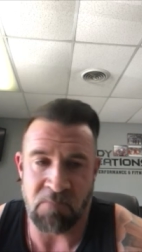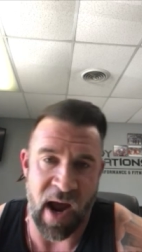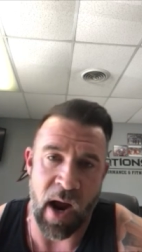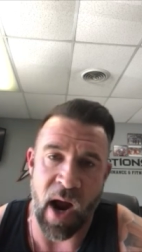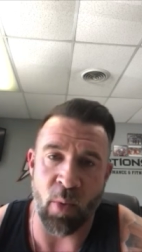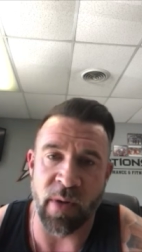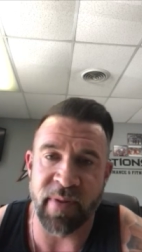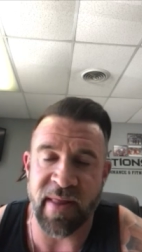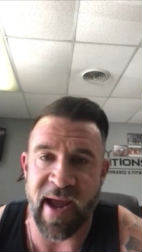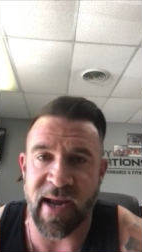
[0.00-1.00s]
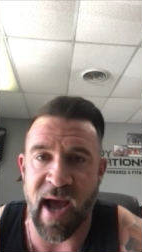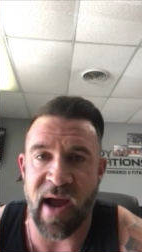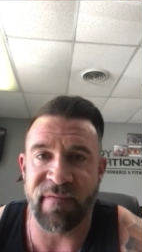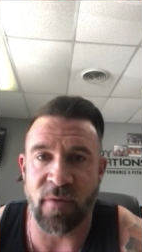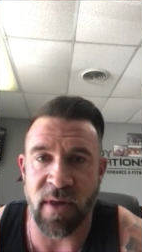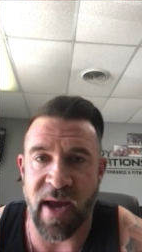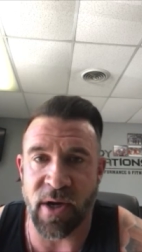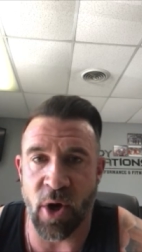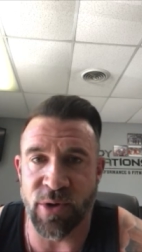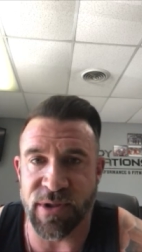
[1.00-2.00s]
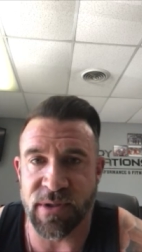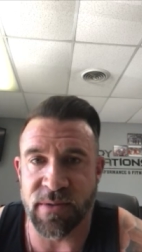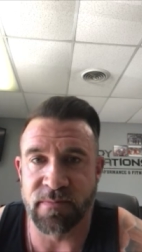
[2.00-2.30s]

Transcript: I want to be that guy for a lot of coaches.